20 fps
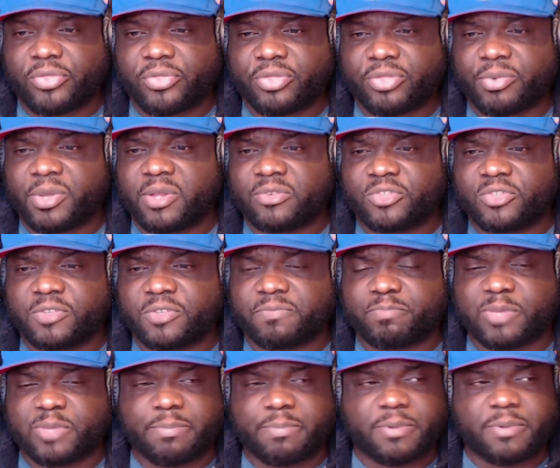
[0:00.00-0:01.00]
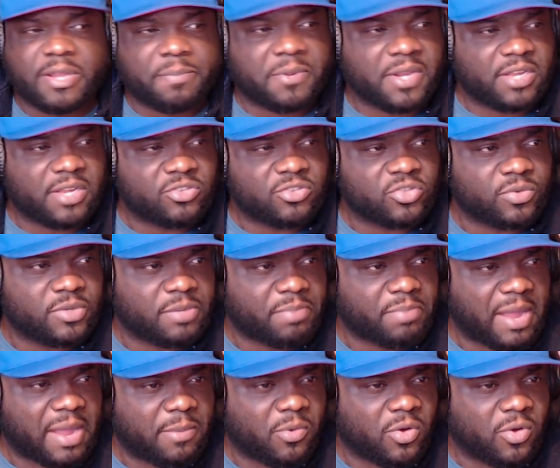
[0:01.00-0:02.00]
300 people up in that joint. They
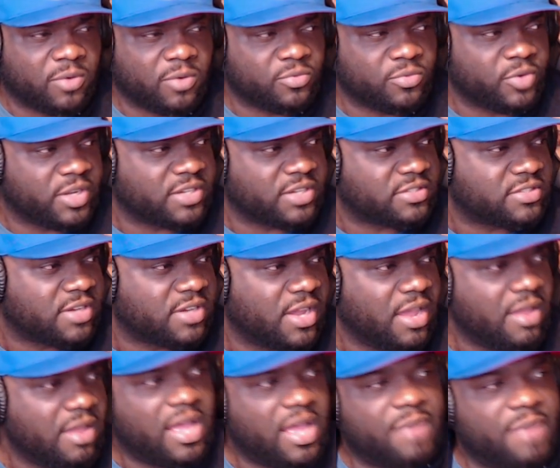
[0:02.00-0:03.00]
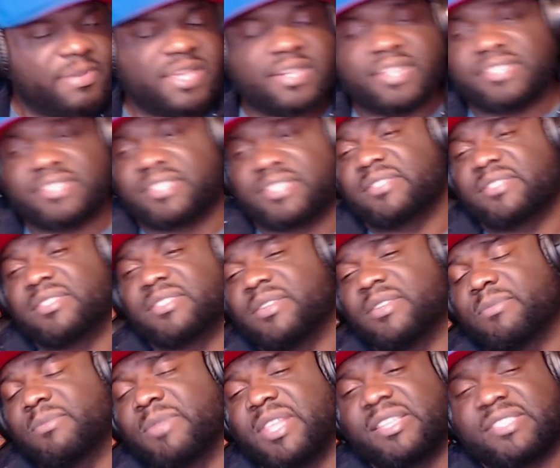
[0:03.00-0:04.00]
probably were all rich. I mean, listen, you
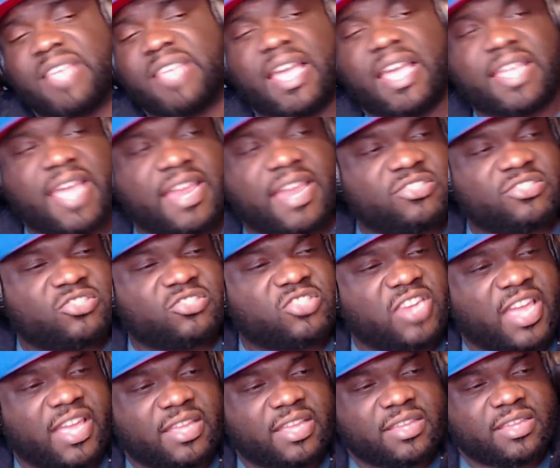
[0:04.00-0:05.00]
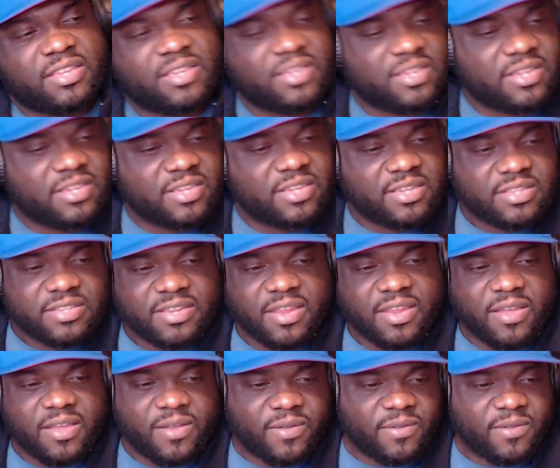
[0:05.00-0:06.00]
know, Malik Scott got his check. You
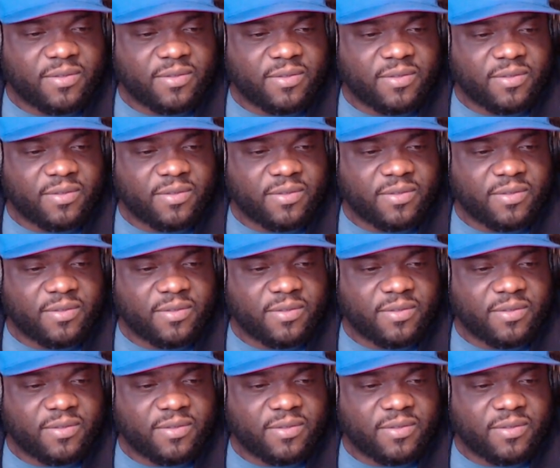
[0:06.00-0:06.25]
know,